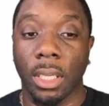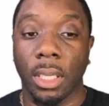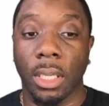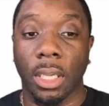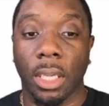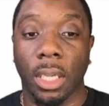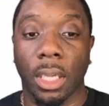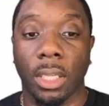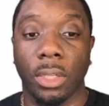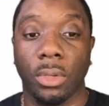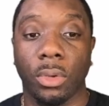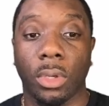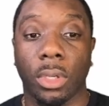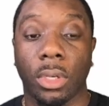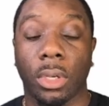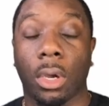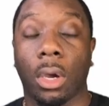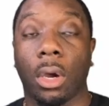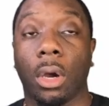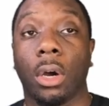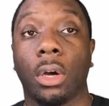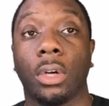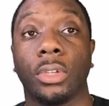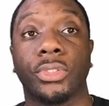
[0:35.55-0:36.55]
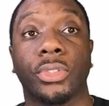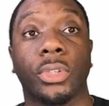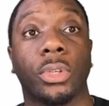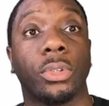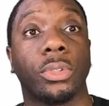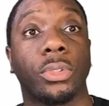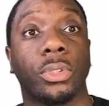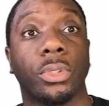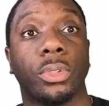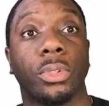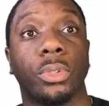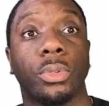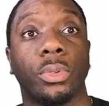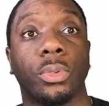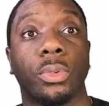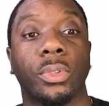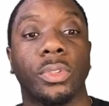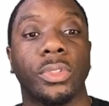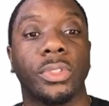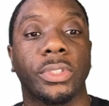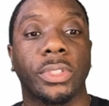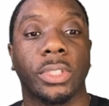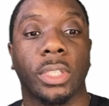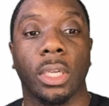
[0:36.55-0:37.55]
and you can also do
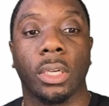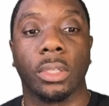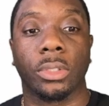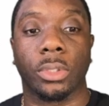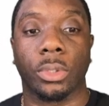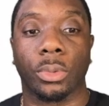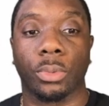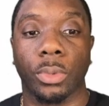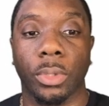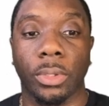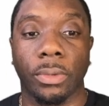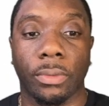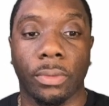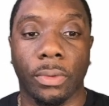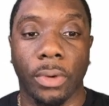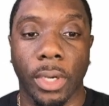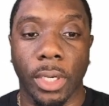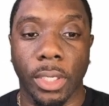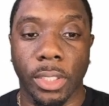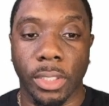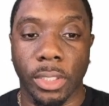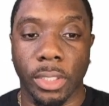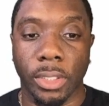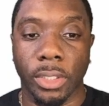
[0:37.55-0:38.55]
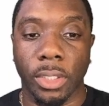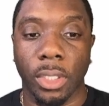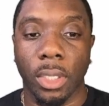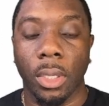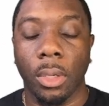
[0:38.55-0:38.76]
scheduled refreshes.